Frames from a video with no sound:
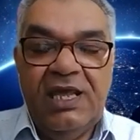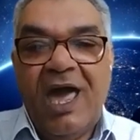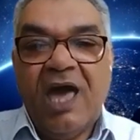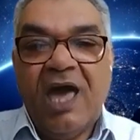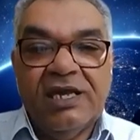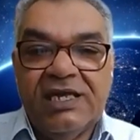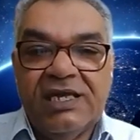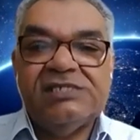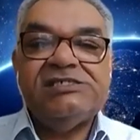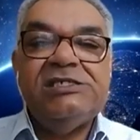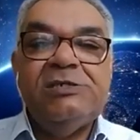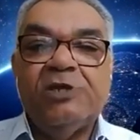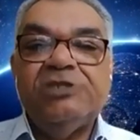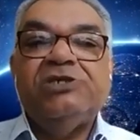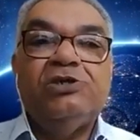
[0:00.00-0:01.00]
and I can see
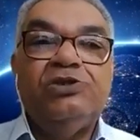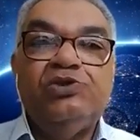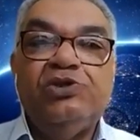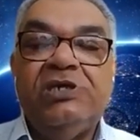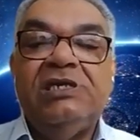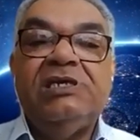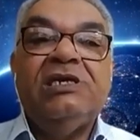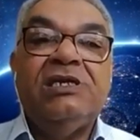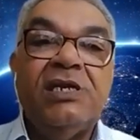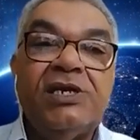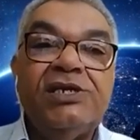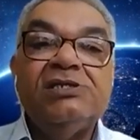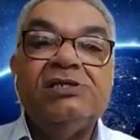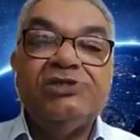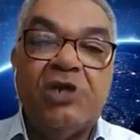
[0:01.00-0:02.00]
what they're doing in
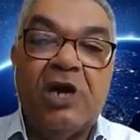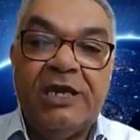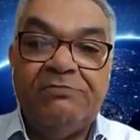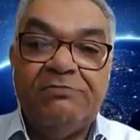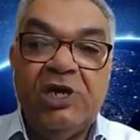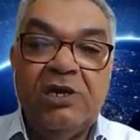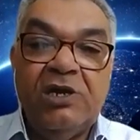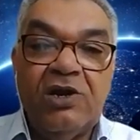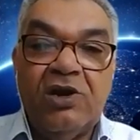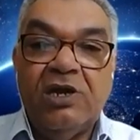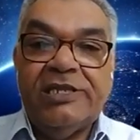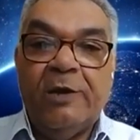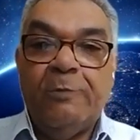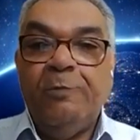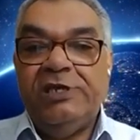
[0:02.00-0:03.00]
real time rather
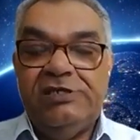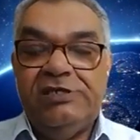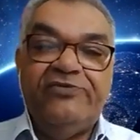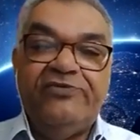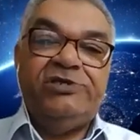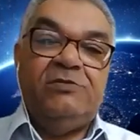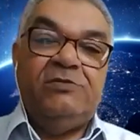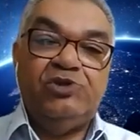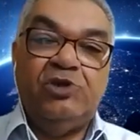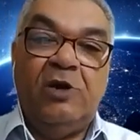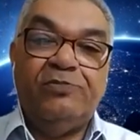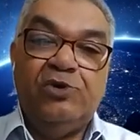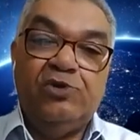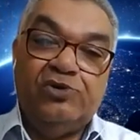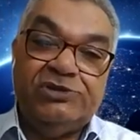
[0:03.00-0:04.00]
than waiting for them to
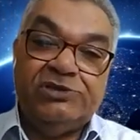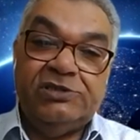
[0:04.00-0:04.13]
upload.